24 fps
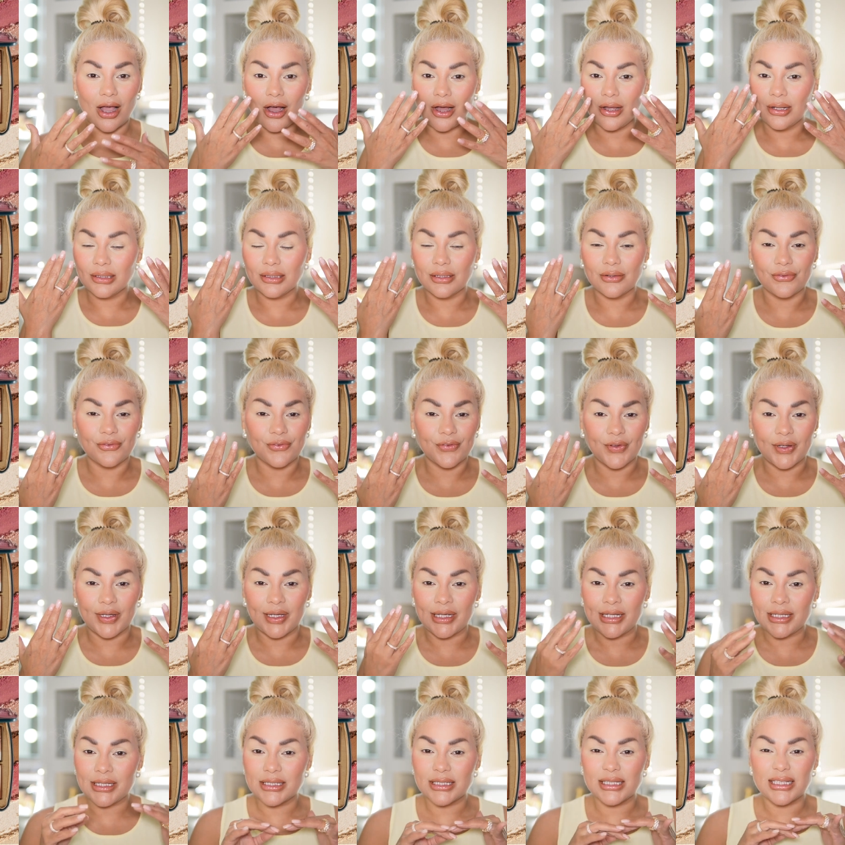on the
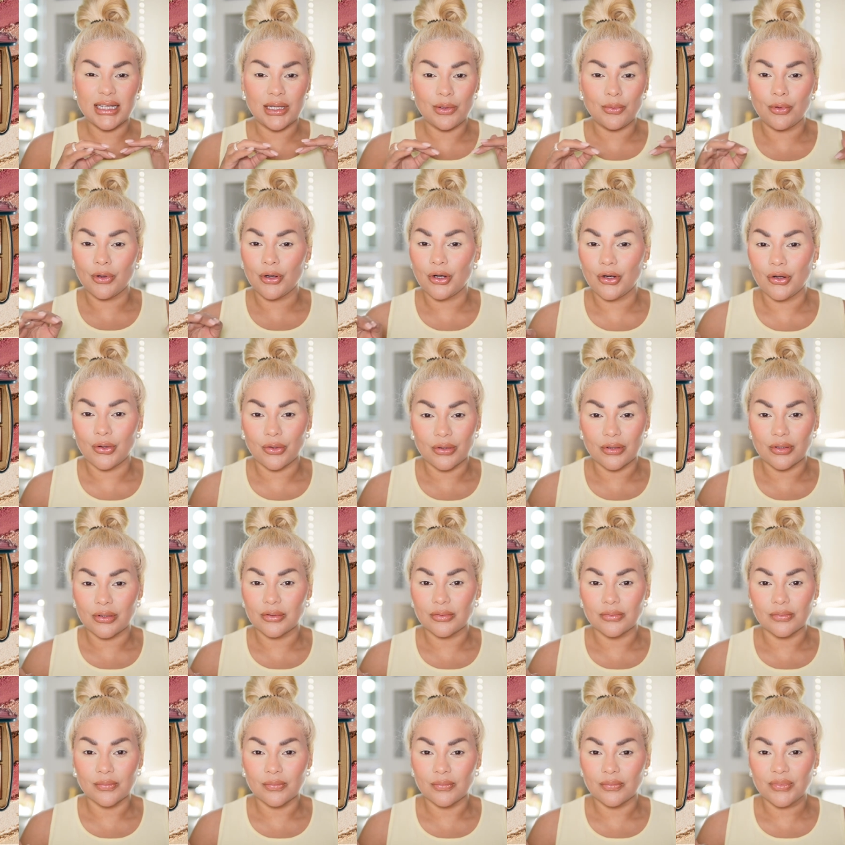face they would look
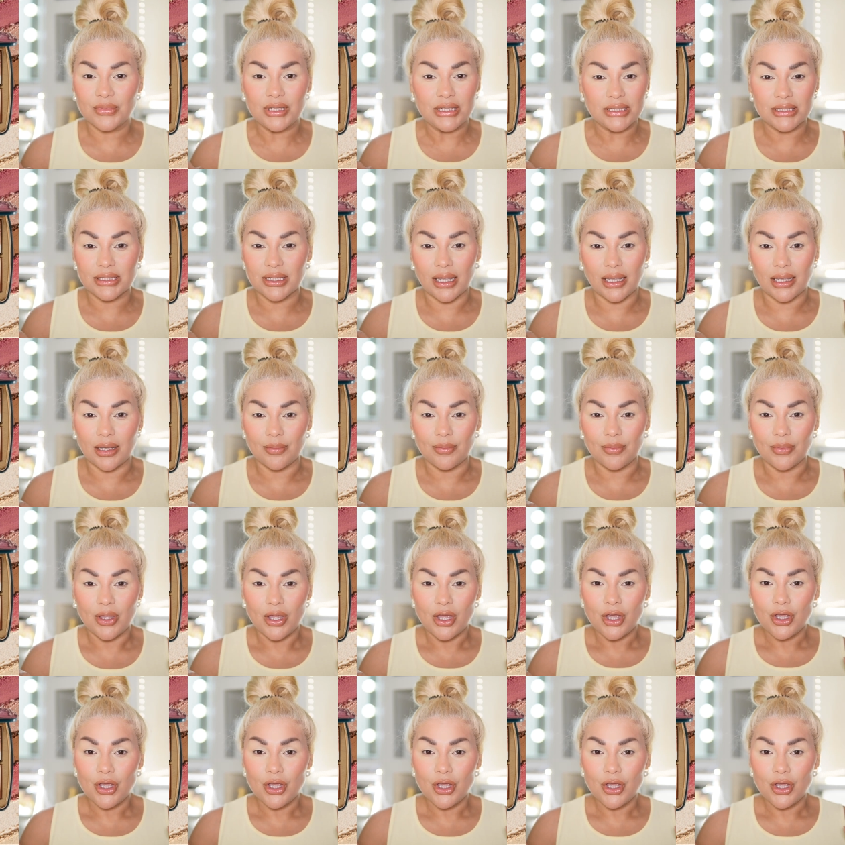the same